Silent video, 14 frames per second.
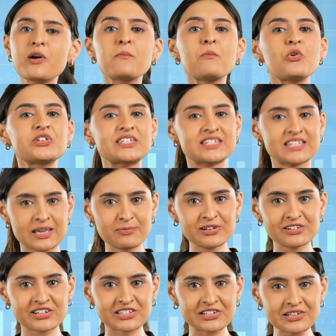a more stable
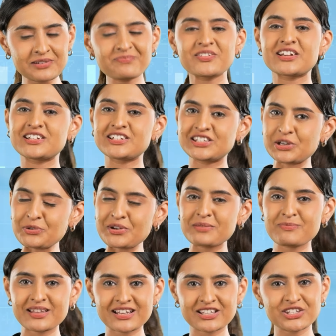return during
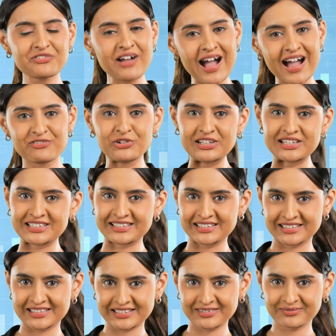periods of high
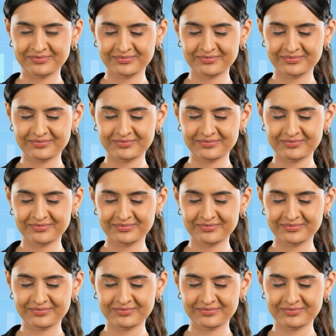volatility.